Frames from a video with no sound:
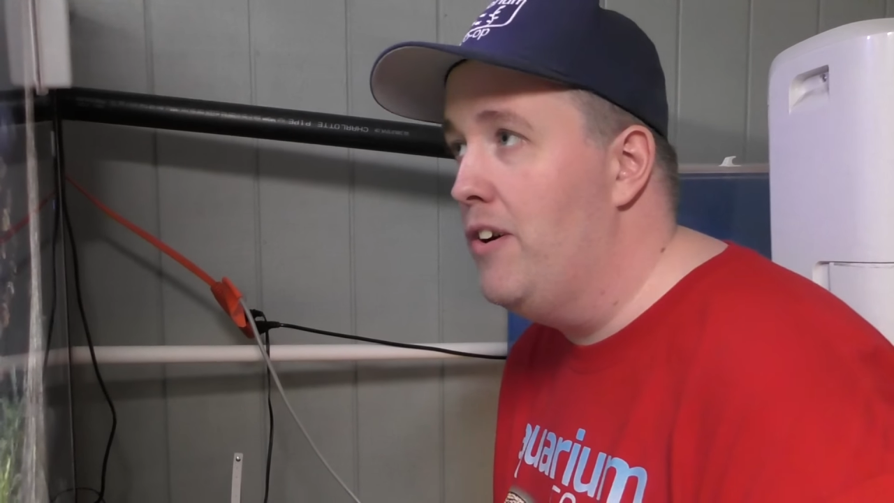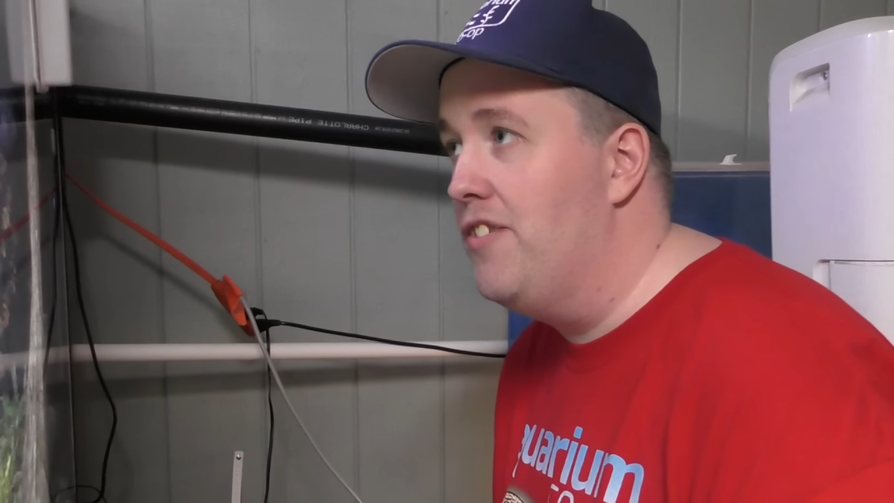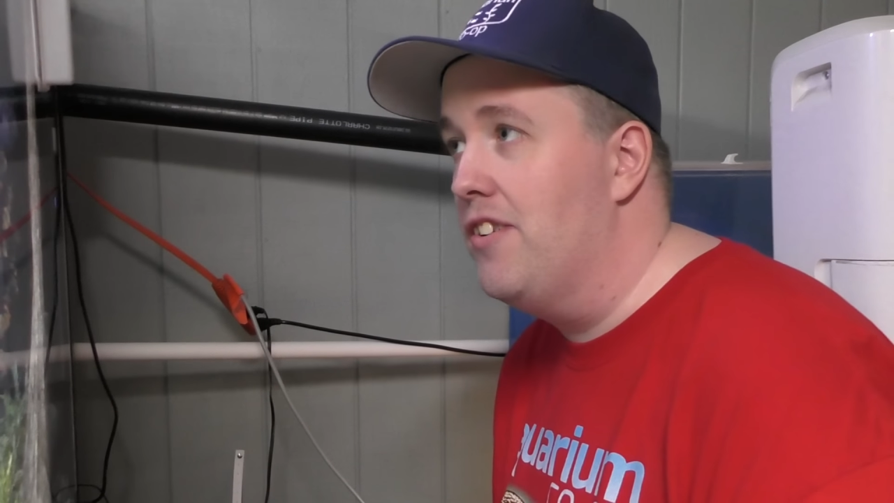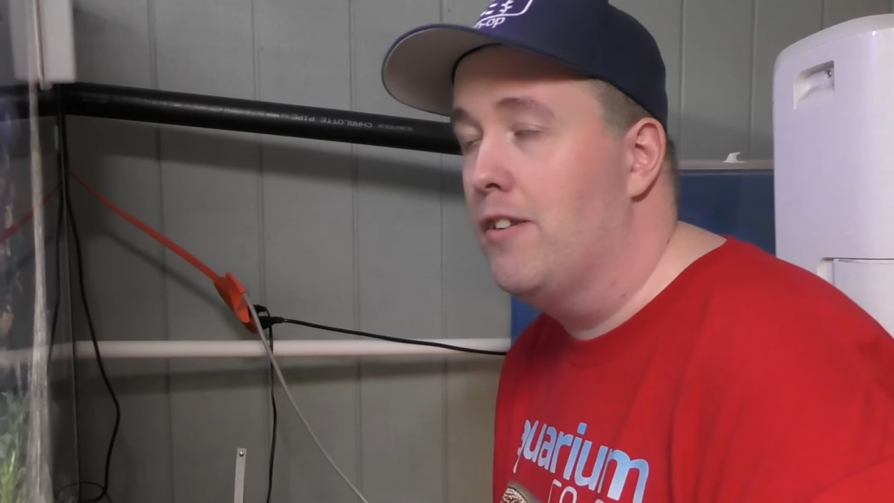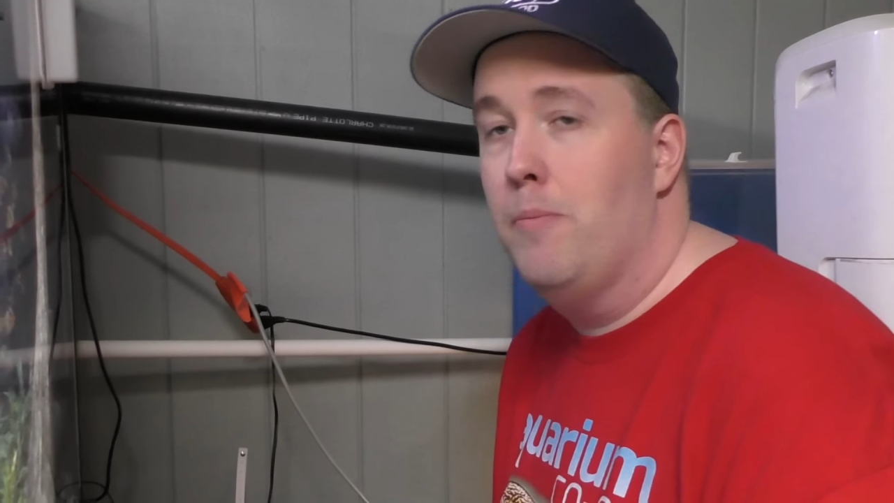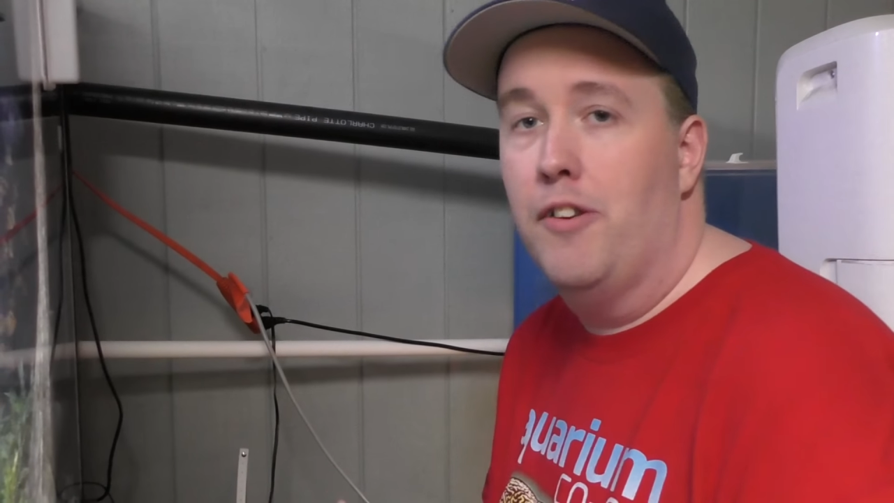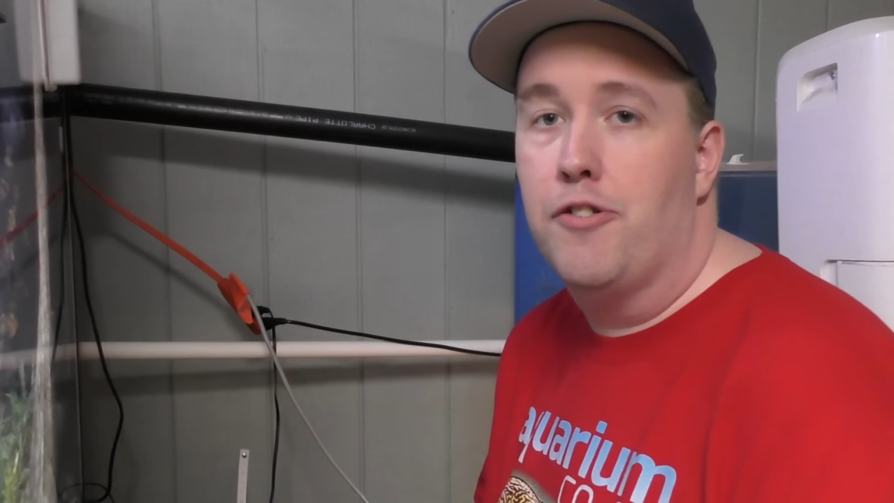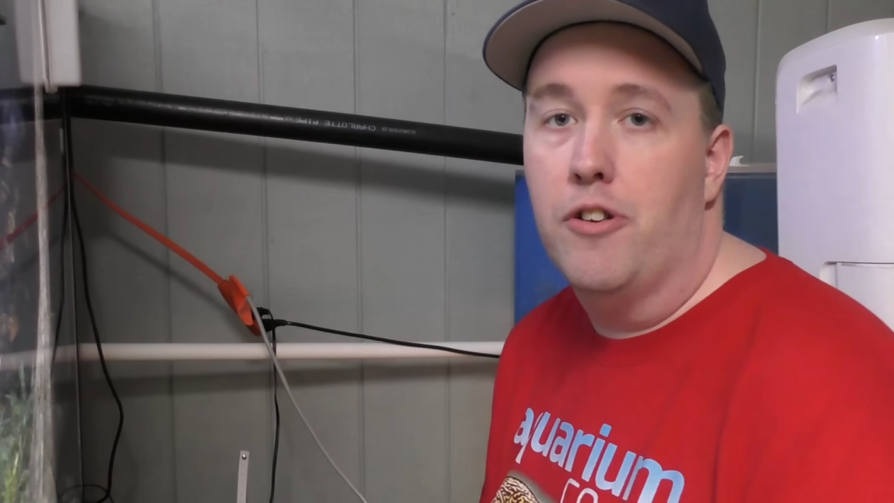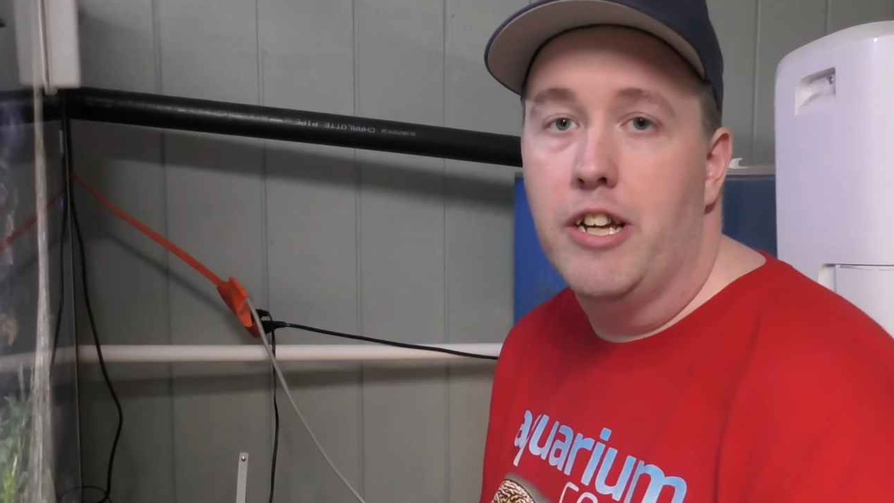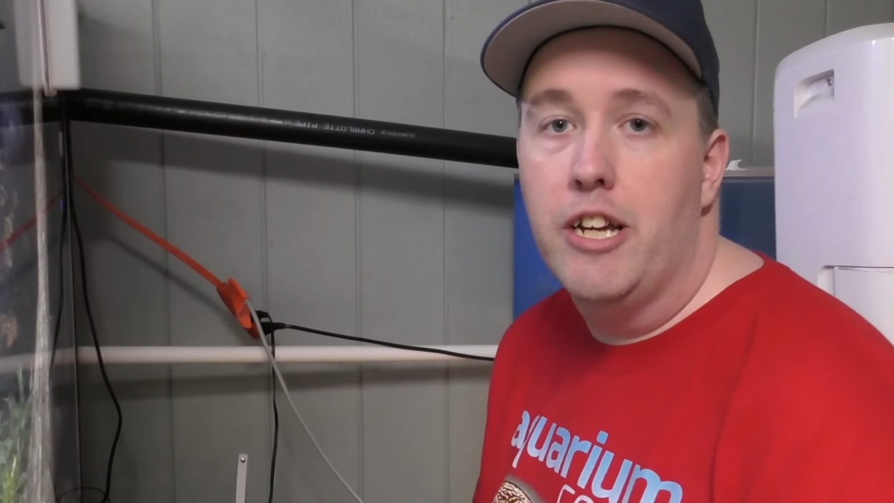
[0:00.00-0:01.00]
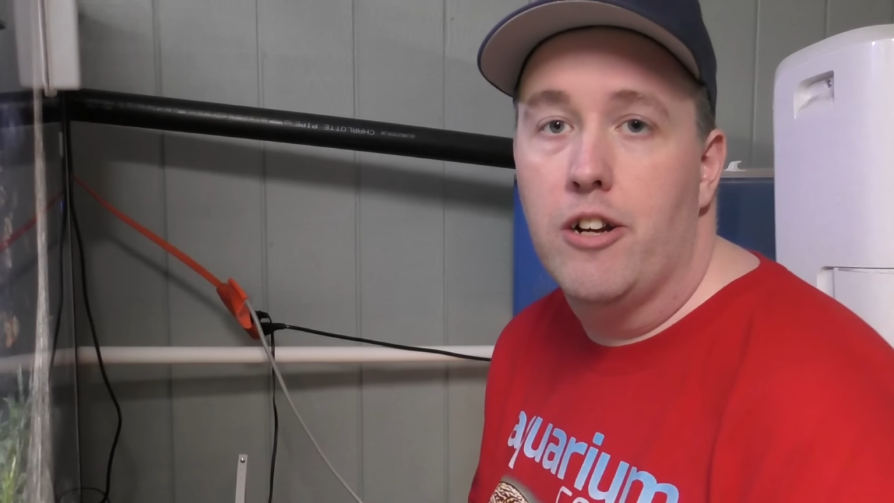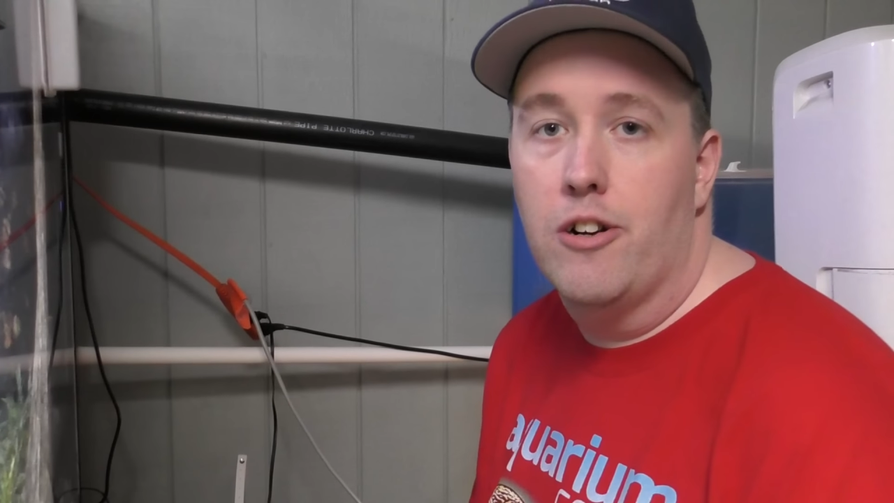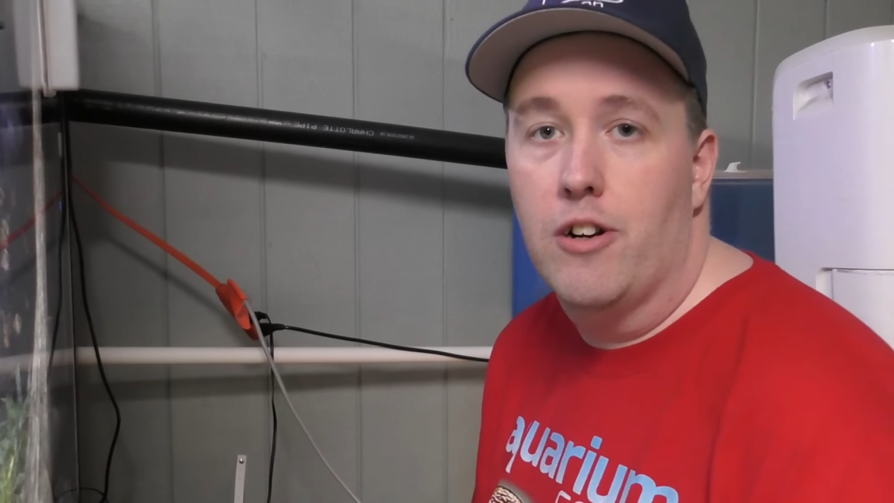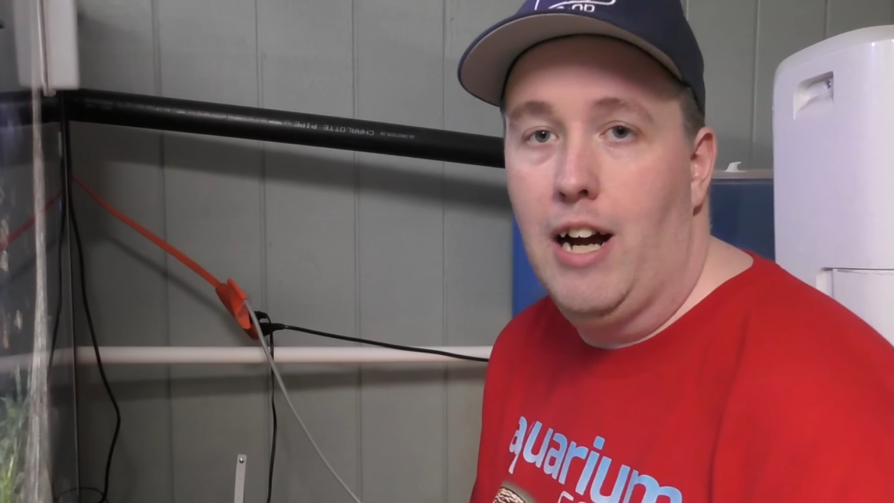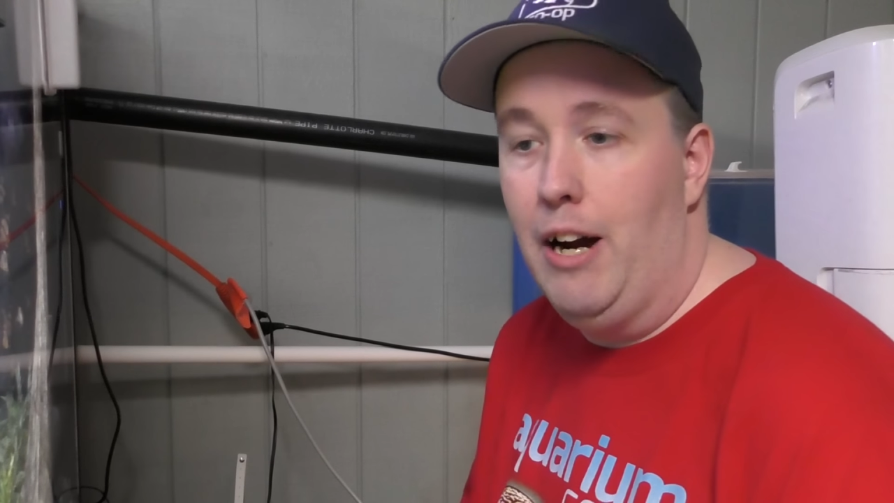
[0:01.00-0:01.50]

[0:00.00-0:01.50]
every 6 months or a year